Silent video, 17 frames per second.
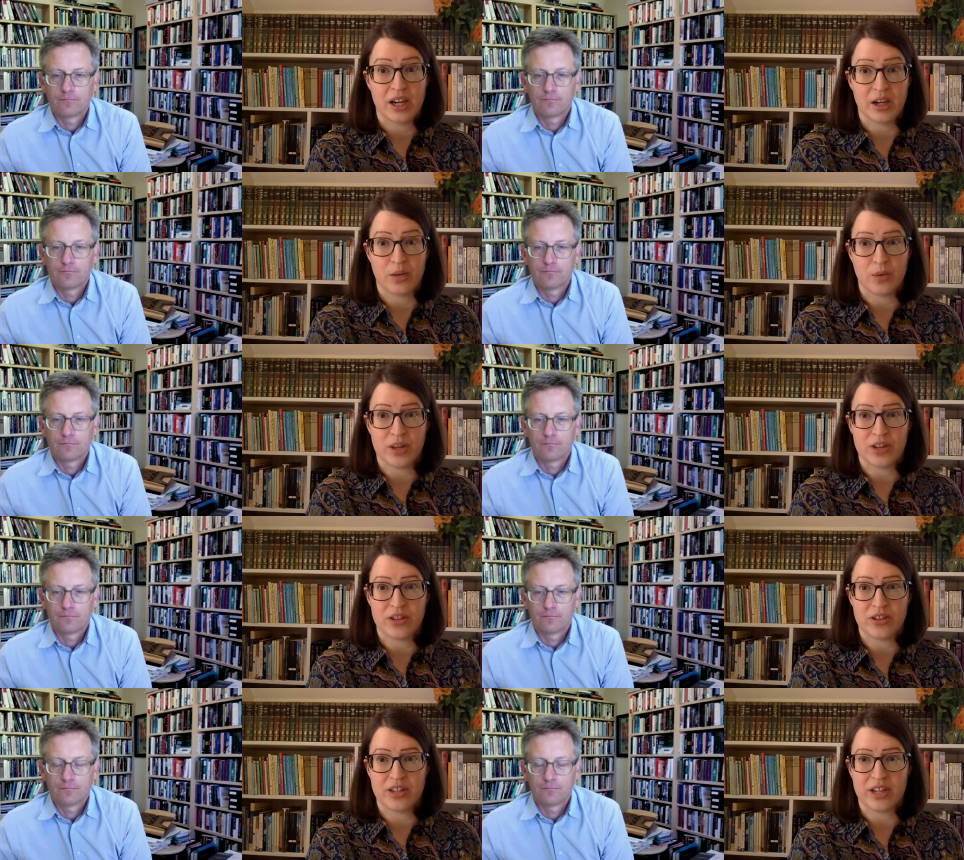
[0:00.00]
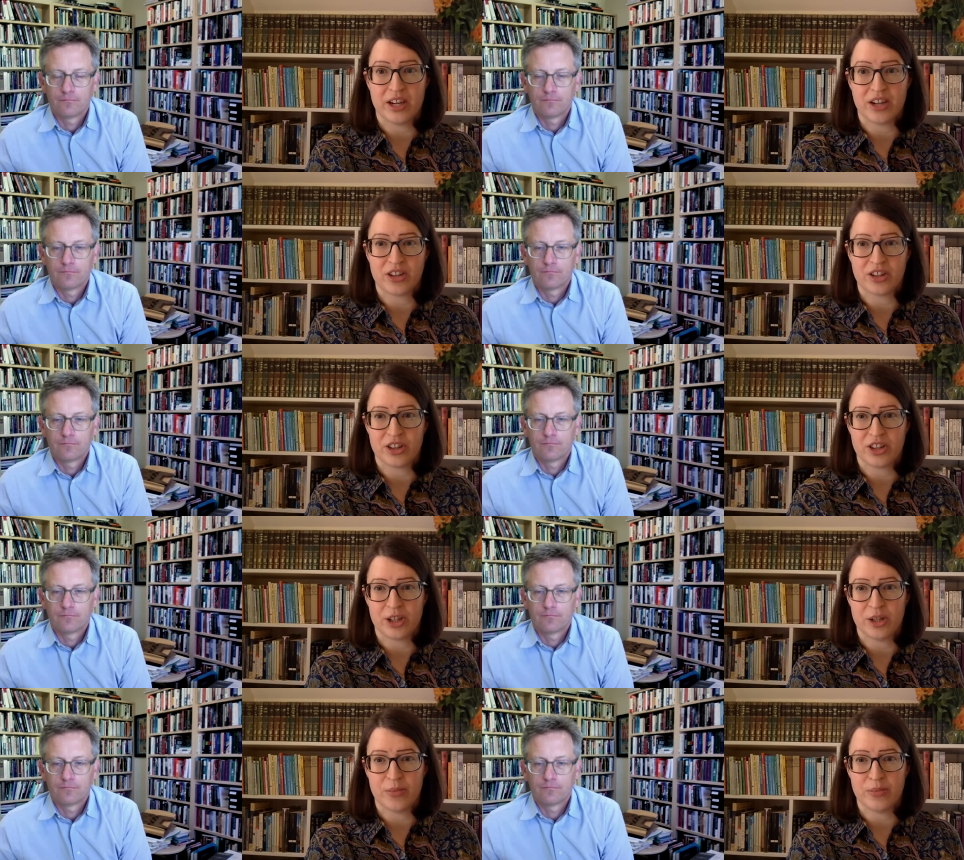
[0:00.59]
Speaker 1: whether the
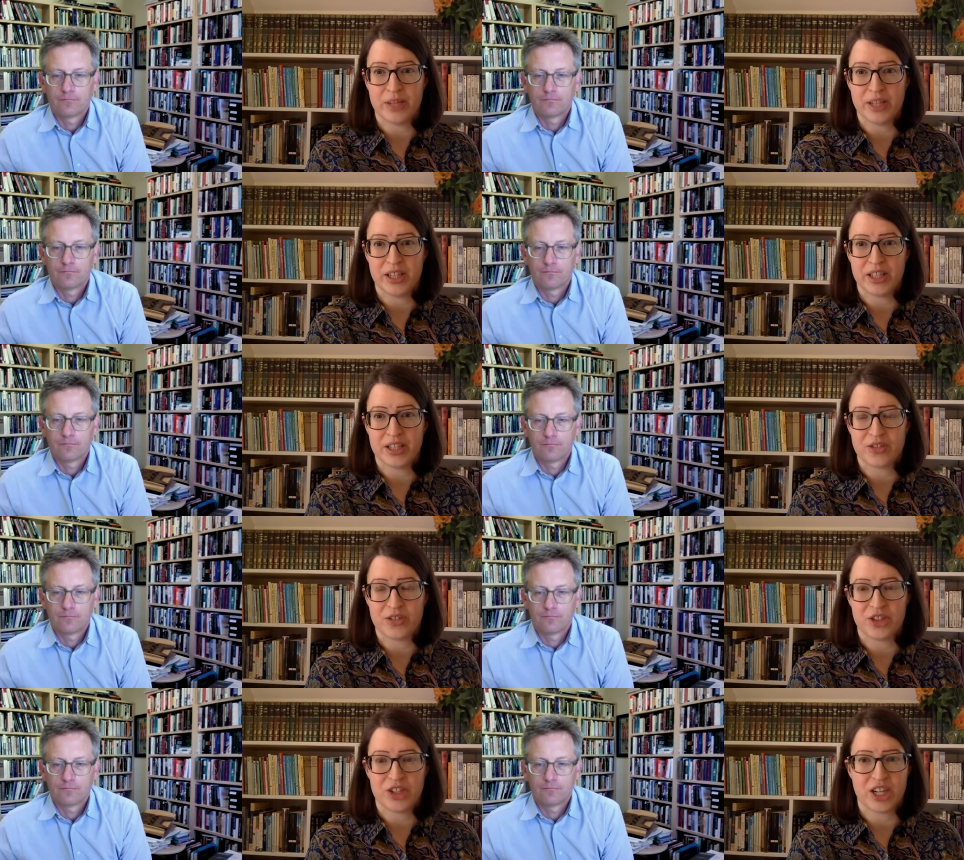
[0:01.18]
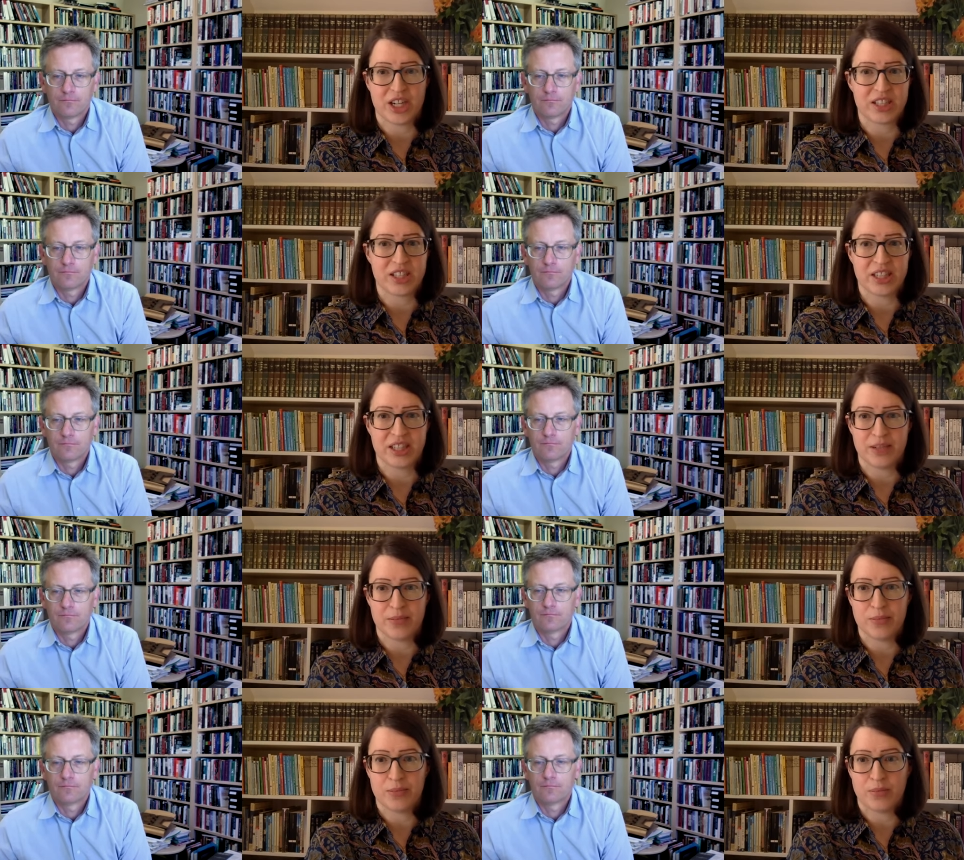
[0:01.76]
algorithm is
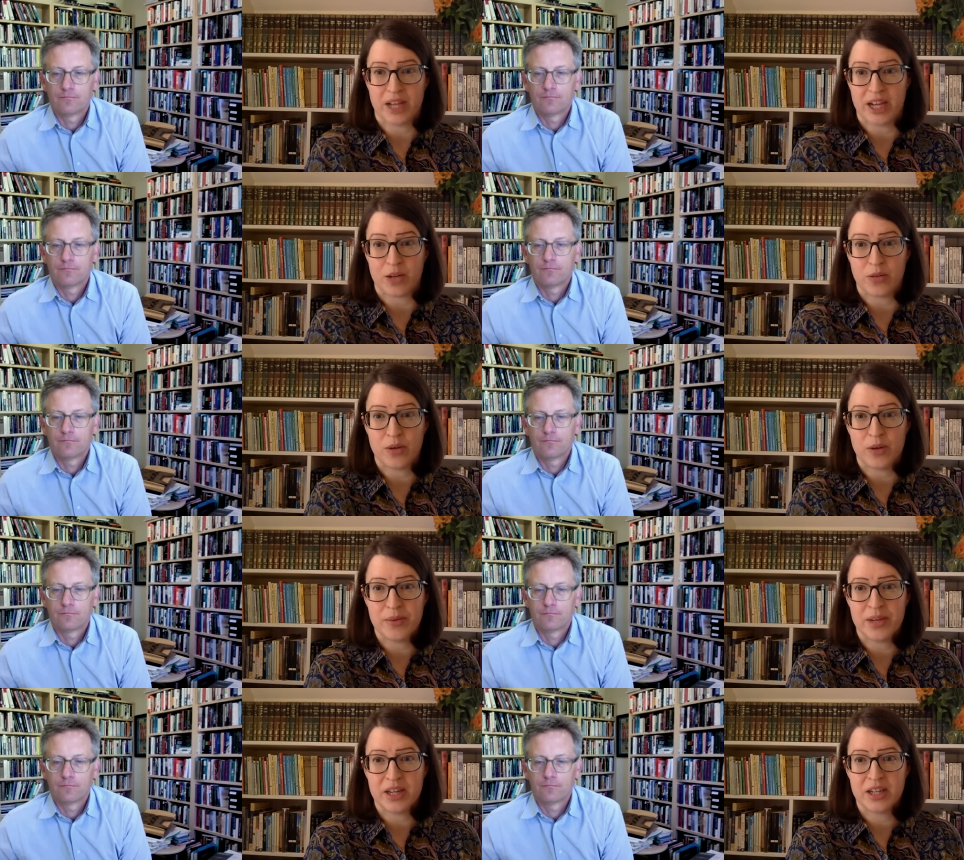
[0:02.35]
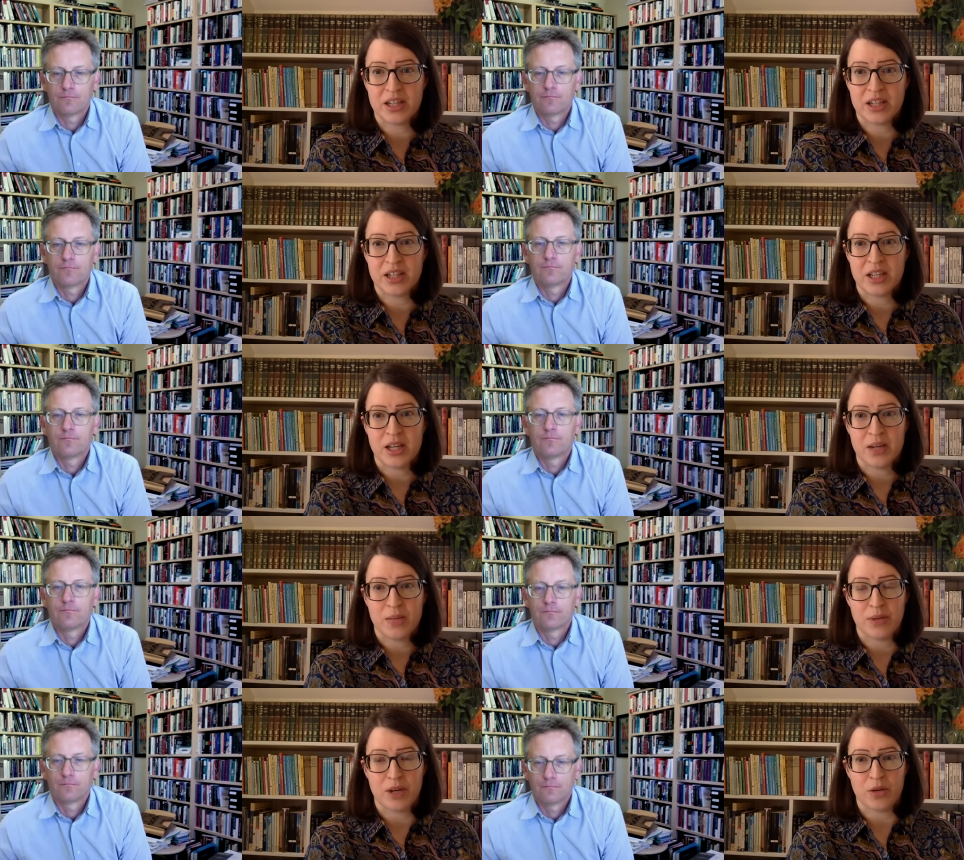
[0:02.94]
rejecting Black women,
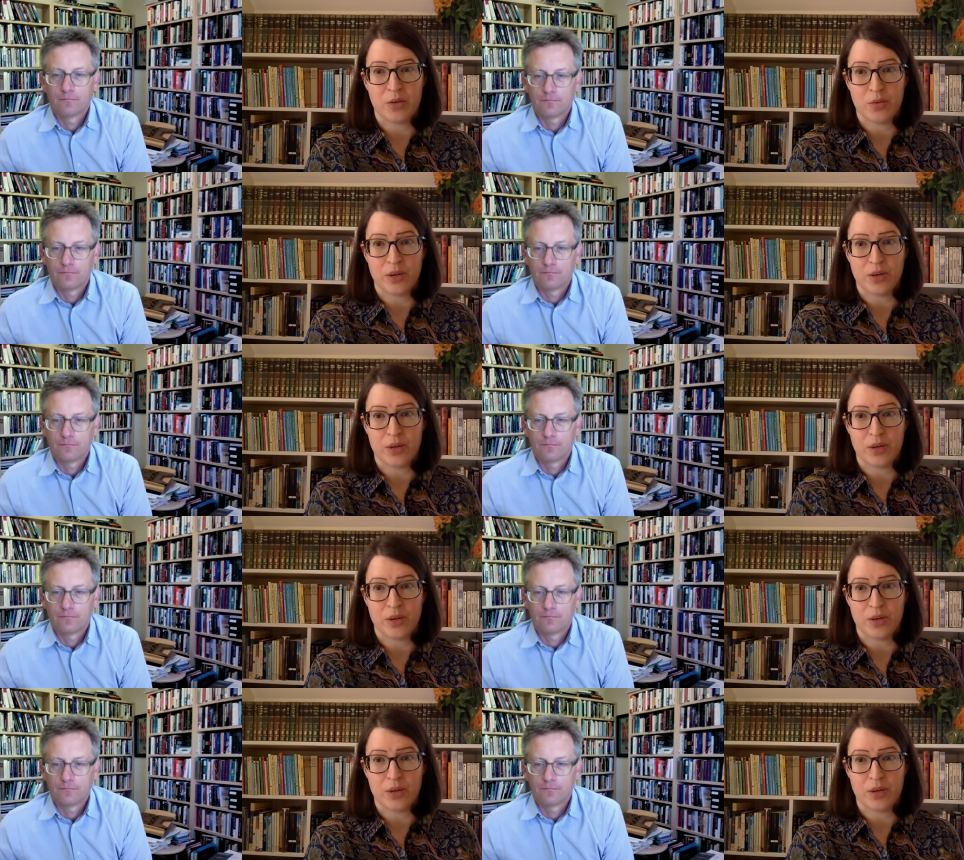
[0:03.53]
but